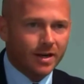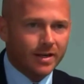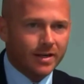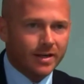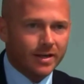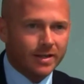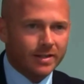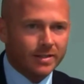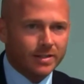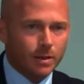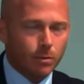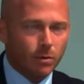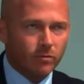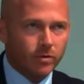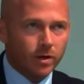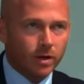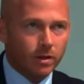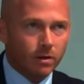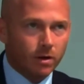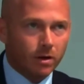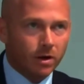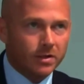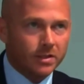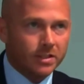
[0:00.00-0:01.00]
in some of our
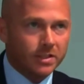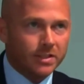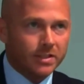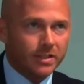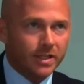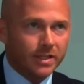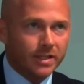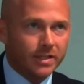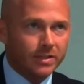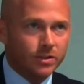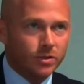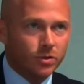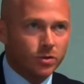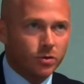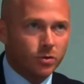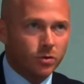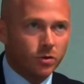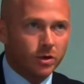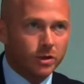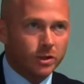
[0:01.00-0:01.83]
largest cities who